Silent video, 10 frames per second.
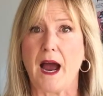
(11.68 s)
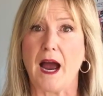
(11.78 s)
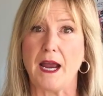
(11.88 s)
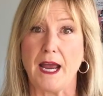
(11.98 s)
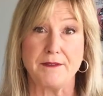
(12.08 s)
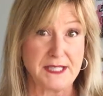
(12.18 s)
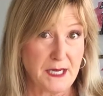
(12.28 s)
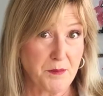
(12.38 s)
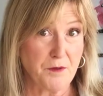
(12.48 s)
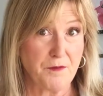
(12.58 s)
I have a
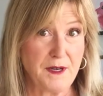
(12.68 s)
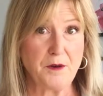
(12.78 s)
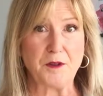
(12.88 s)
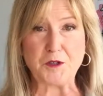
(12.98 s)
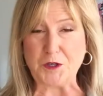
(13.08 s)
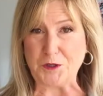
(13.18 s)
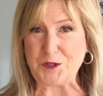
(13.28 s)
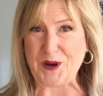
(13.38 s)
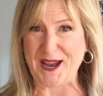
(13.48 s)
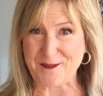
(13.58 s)
separate video that shows you
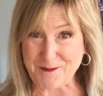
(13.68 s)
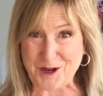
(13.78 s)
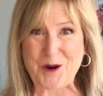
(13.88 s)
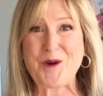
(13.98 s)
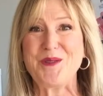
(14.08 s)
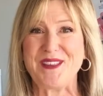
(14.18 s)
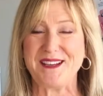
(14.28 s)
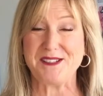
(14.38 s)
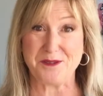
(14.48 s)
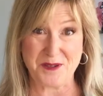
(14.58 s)
how to record
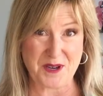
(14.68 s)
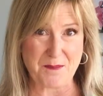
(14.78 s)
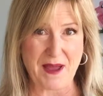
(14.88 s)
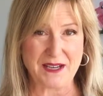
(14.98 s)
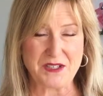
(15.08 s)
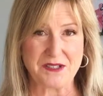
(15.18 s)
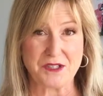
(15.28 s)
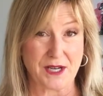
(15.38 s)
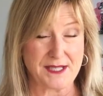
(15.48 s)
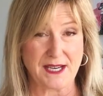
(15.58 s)
these so you can match the
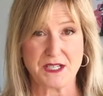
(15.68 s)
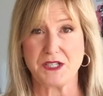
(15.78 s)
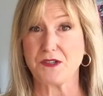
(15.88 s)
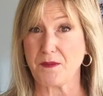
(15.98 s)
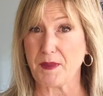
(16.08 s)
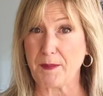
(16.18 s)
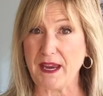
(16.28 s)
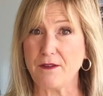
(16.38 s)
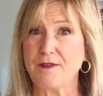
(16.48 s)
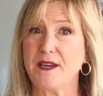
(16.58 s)
transactions from the
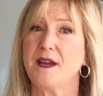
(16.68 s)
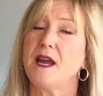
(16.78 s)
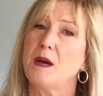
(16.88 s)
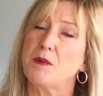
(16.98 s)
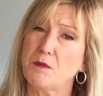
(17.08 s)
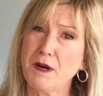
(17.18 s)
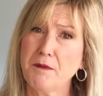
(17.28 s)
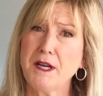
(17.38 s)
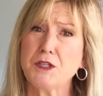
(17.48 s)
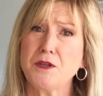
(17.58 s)
bank feed. But what I
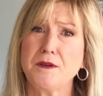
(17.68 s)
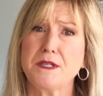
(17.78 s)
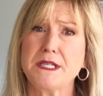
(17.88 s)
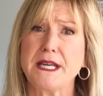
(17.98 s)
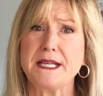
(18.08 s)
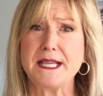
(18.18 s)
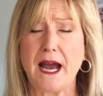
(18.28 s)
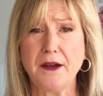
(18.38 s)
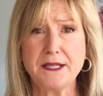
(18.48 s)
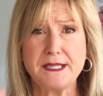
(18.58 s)
want to show you today is
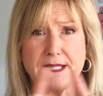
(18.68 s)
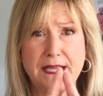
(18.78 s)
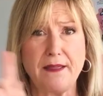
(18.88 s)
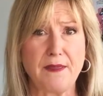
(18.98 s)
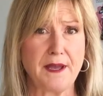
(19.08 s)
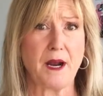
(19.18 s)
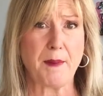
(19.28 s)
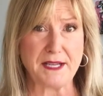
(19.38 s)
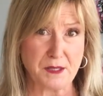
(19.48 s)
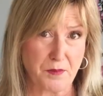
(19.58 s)
how to set that up
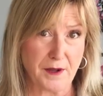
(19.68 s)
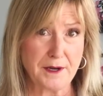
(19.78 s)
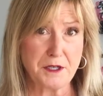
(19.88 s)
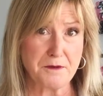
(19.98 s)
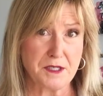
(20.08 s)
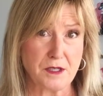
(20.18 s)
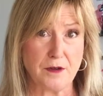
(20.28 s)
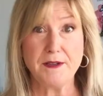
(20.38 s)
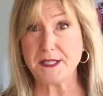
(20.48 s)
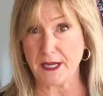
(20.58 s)
as a product or a
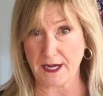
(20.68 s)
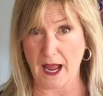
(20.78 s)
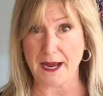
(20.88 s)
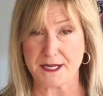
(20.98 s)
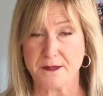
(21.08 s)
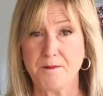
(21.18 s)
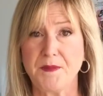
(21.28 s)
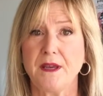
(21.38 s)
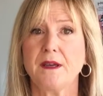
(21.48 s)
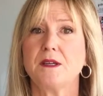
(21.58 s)
service, an item,
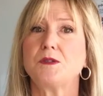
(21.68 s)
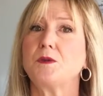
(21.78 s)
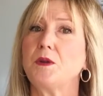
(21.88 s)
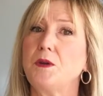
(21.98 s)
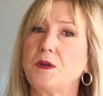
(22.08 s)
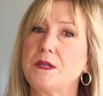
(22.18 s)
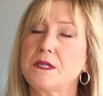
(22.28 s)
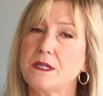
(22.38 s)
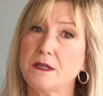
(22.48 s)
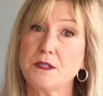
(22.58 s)
so that you can
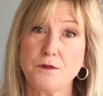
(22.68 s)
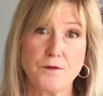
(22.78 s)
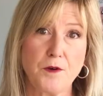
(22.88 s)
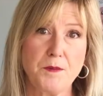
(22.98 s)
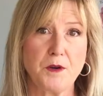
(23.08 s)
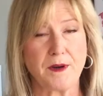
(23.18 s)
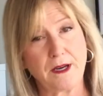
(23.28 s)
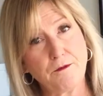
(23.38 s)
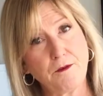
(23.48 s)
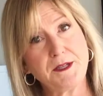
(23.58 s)
deduct it from your
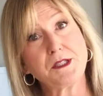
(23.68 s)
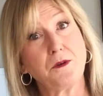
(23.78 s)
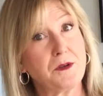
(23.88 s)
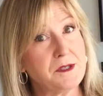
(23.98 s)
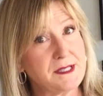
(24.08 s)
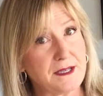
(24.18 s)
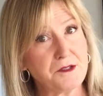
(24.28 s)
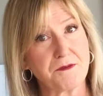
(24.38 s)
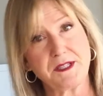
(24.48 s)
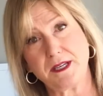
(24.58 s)
invoice or your sales
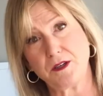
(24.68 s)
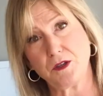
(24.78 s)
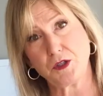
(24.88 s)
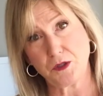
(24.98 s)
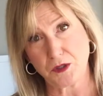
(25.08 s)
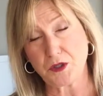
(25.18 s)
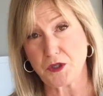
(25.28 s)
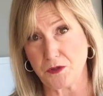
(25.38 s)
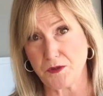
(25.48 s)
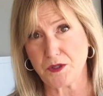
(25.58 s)
receipt, should you
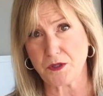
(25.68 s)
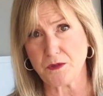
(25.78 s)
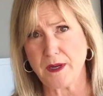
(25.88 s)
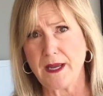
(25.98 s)
choose to.